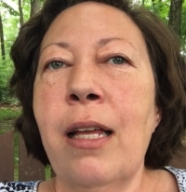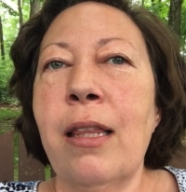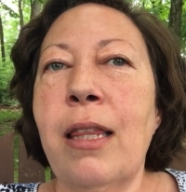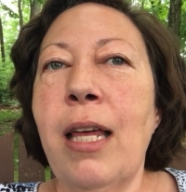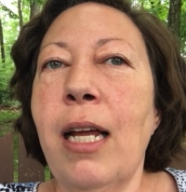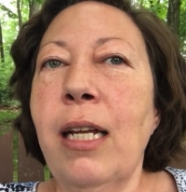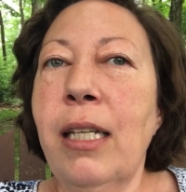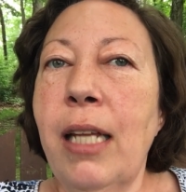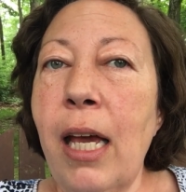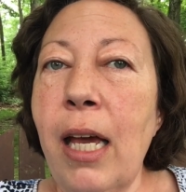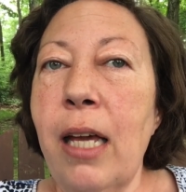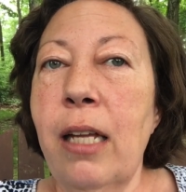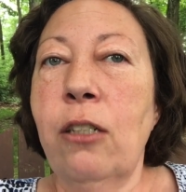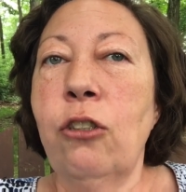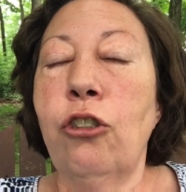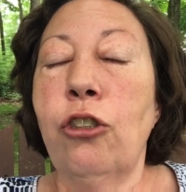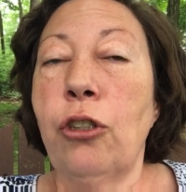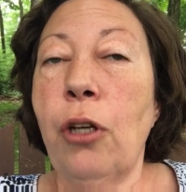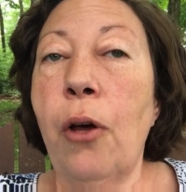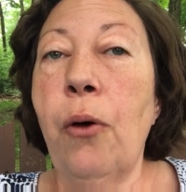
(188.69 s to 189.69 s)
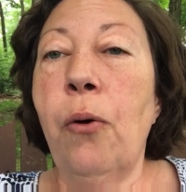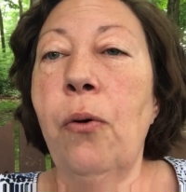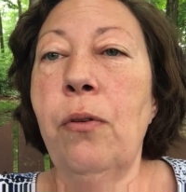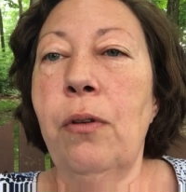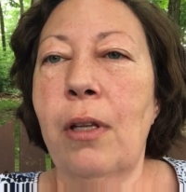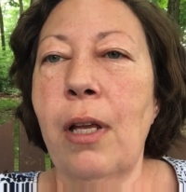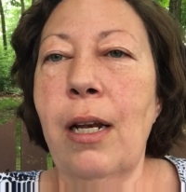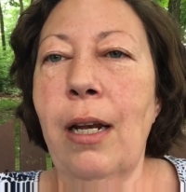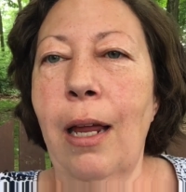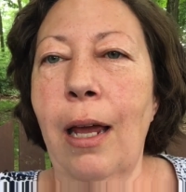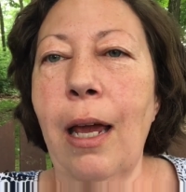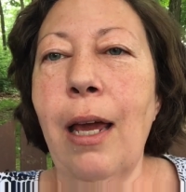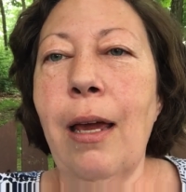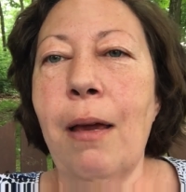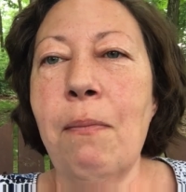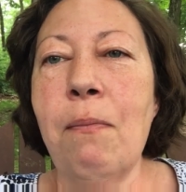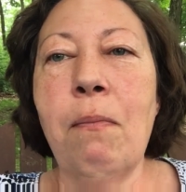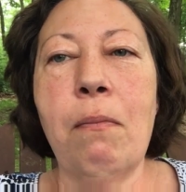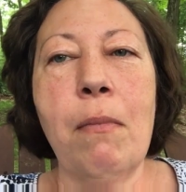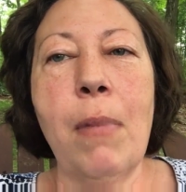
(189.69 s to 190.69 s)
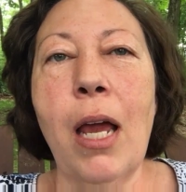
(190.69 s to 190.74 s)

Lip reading: did showed that he